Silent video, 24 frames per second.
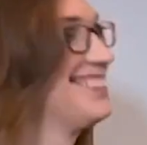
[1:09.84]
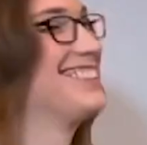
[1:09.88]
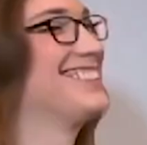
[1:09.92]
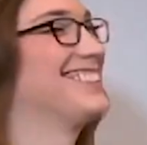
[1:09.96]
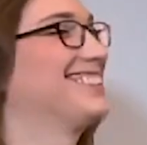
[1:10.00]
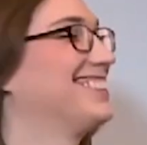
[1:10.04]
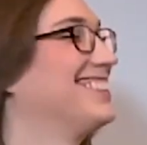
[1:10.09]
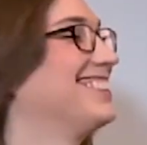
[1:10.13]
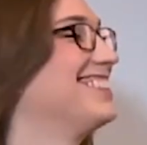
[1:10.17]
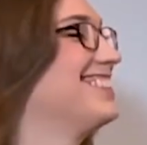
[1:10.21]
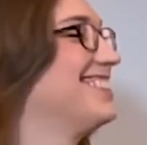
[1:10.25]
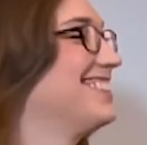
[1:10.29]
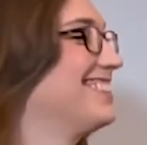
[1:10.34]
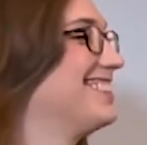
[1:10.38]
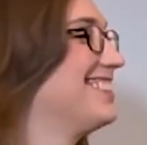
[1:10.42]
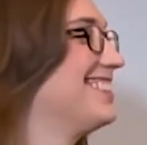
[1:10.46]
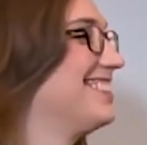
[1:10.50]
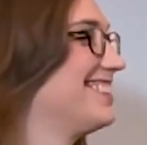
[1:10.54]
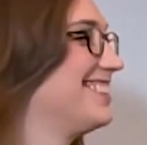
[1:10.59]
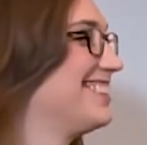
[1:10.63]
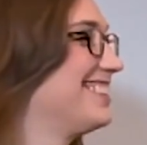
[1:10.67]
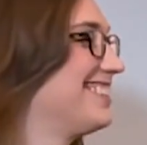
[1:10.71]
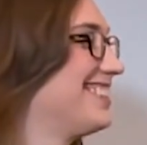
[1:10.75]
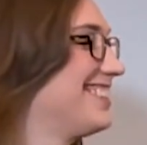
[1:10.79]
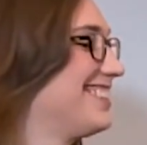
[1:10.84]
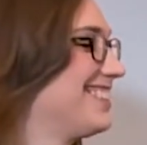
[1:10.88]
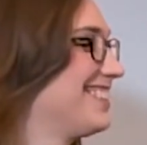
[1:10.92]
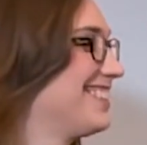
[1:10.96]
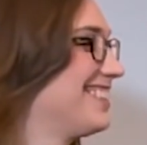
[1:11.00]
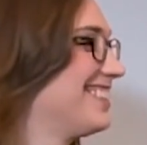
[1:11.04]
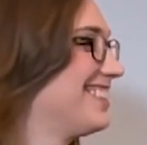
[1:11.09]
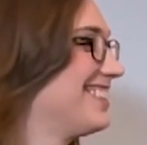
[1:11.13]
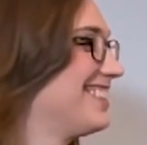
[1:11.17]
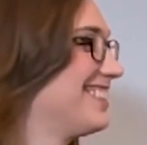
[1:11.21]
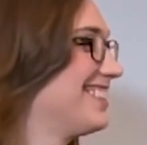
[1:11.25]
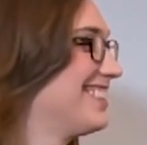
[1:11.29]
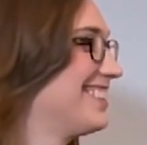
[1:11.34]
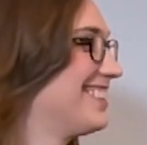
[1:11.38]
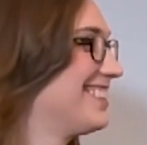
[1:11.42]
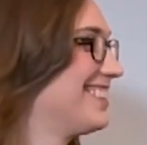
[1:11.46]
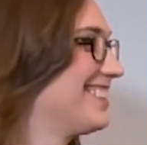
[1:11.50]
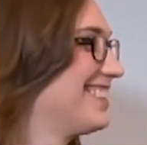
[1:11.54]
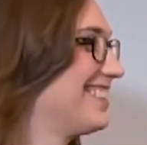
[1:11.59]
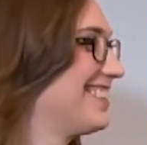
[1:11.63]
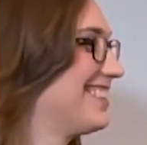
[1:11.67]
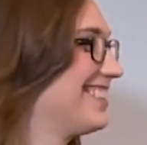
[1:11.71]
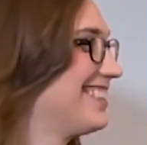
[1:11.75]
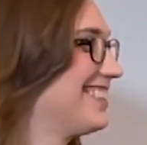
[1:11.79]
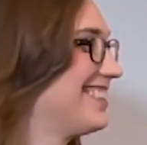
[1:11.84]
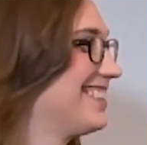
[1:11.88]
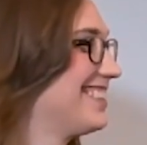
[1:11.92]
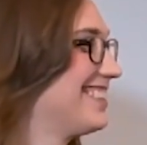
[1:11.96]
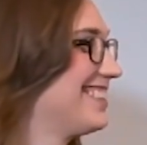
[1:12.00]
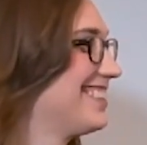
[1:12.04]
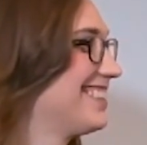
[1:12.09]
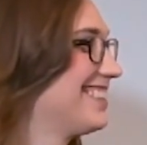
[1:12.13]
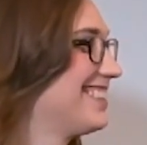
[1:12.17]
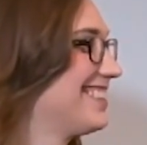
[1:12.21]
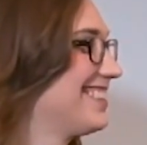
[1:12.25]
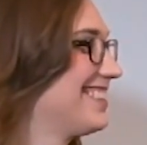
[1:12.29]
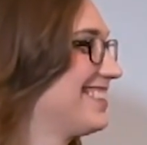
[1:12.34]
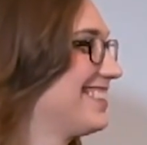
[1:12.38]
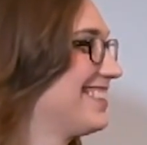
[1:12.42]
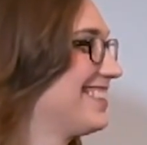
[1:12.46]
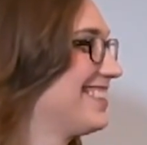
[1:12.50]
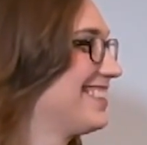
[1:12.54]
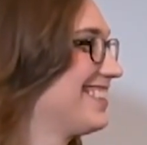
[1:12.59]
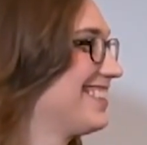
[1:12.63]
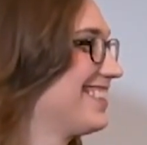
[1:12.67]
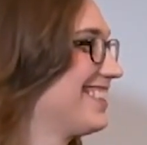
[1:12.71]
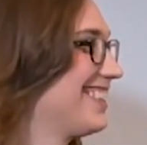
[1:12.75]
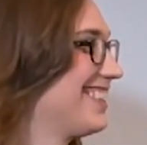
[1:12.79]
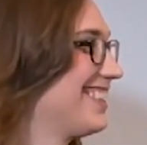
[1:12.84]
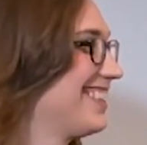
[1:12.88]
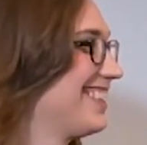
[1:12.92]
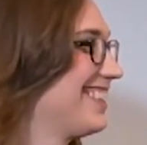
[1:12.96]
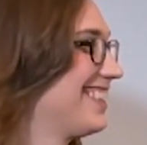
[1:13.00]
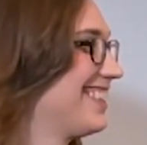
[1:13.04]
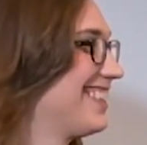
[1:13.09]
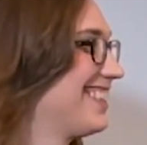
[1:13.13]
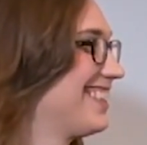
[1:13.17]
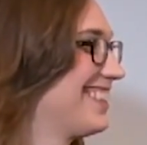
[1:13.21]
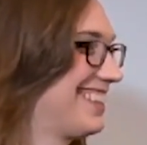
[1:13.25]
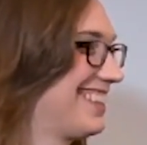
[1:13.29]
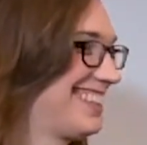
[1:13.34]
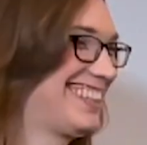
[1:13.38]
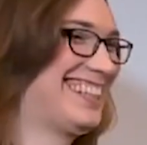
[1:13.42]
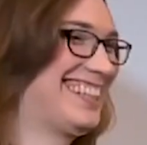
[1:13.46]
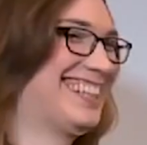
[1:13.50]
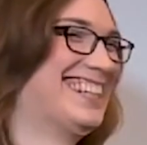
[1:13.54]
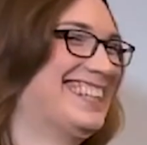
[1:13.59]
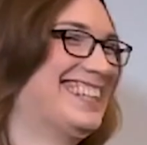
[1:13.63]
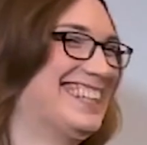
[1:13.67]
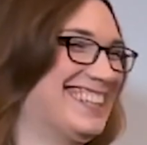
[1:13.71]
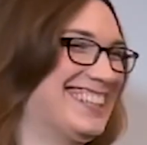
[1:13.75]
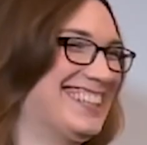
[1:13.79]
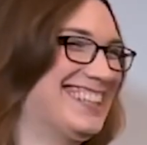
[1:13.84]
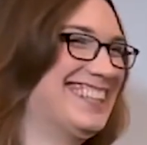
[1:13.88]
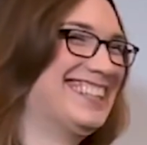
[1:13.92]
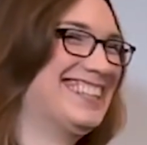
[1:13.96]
No words are spoken by the person on screen.